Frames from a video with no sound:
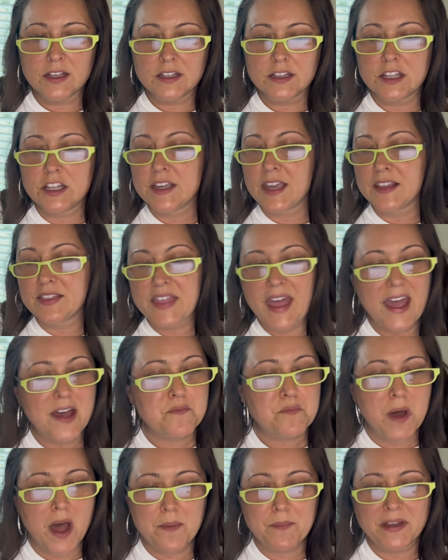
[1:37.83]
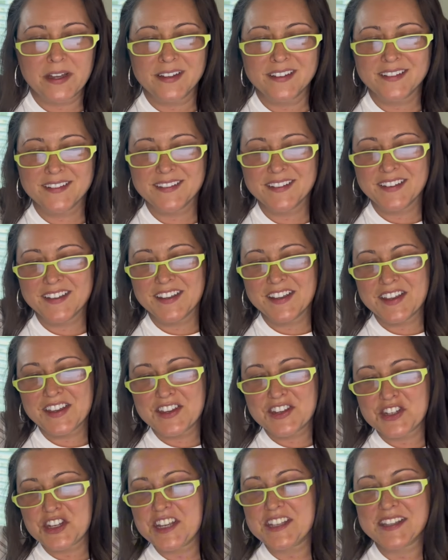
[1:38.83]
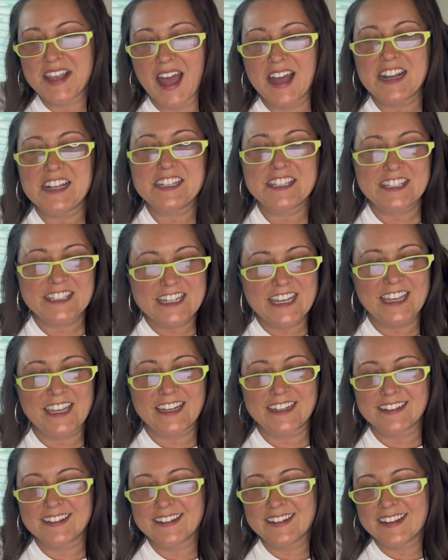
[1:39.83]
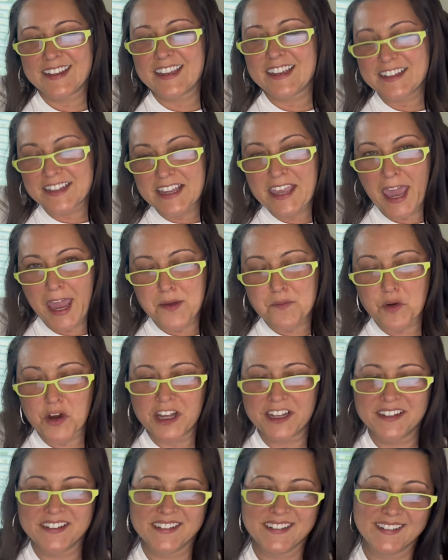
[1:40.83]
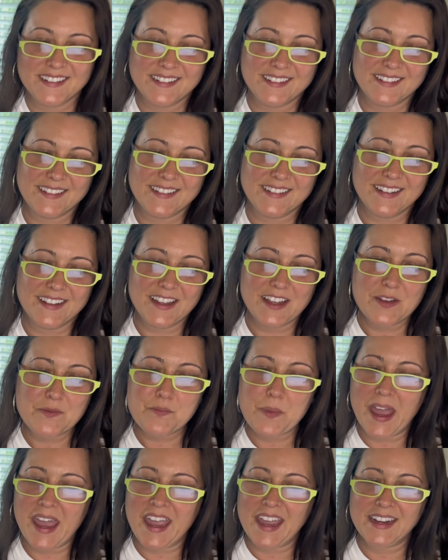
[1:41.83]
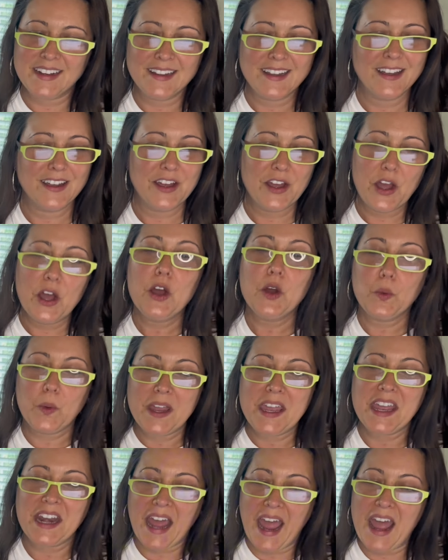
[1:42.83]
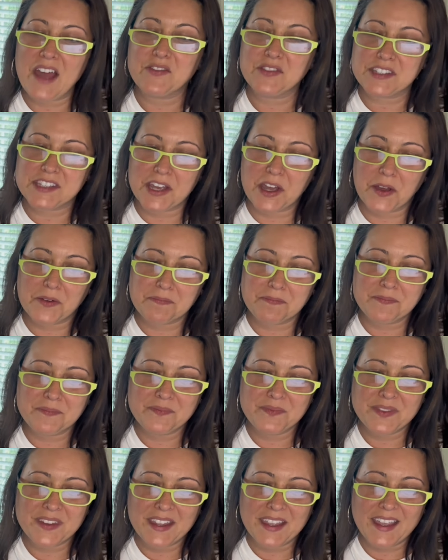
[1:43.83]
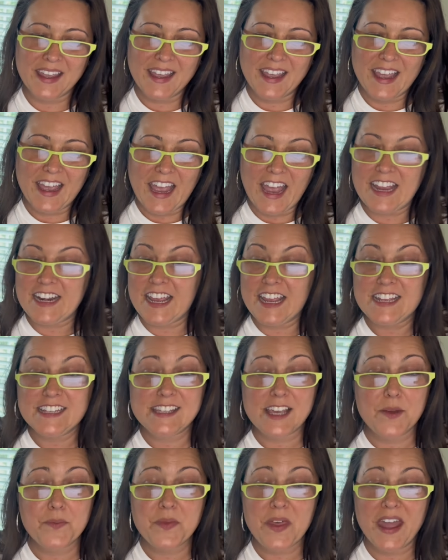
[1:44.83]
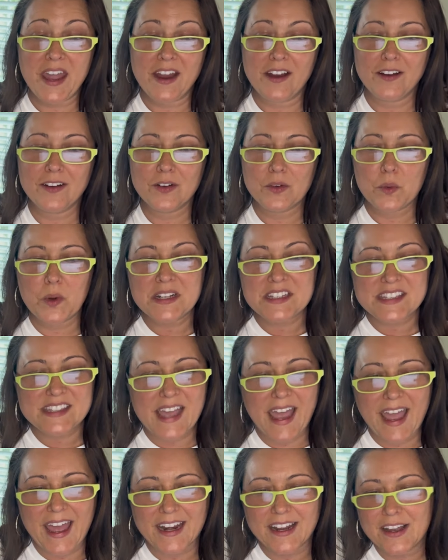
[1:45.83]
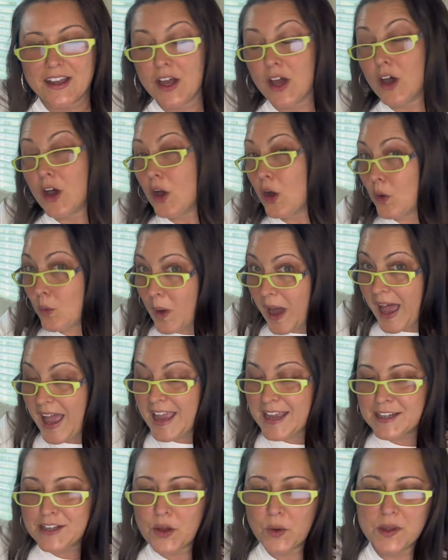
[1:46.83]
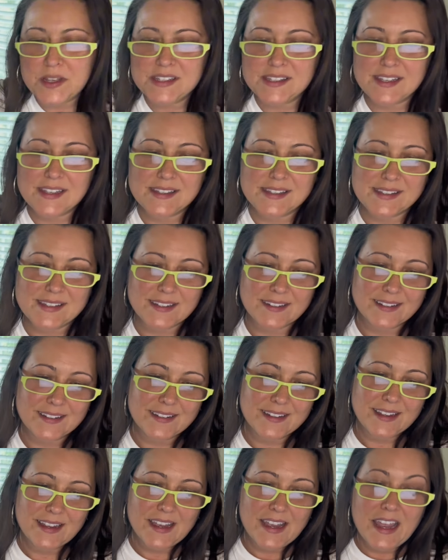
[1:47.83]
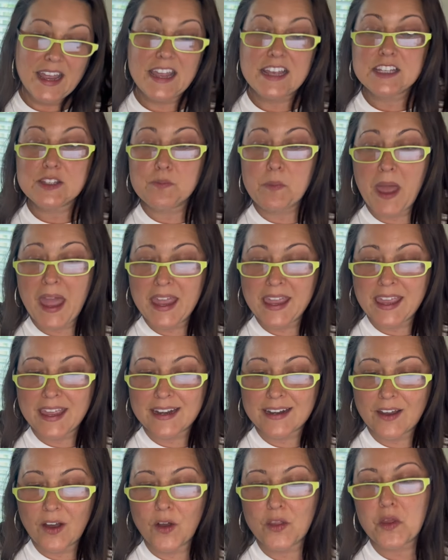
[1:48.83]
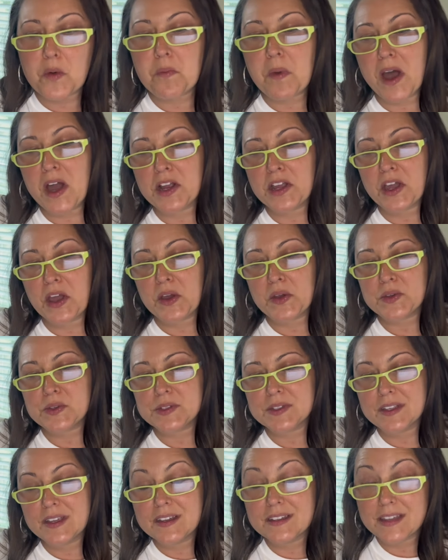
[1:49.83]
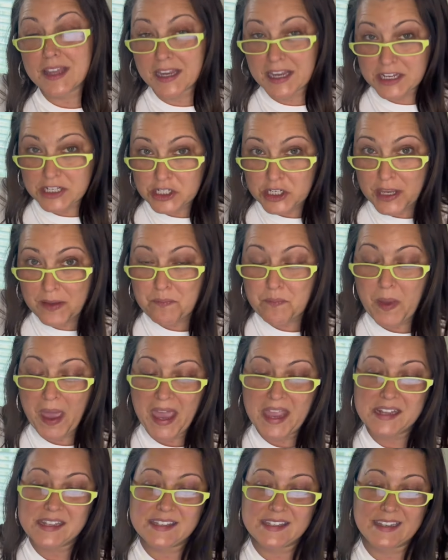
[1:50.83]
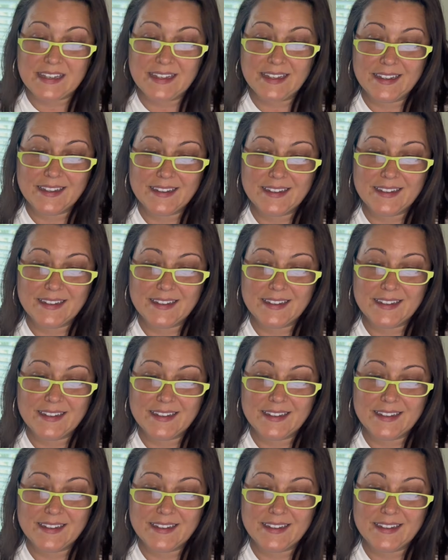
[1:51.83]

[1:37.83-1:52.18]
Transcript: Look at that, Mama. She's got it sticking in the camera. Man, we could have some. And he's up there. What's that? Hawaiian noises. He's banging on the bongos like a chimpanzee.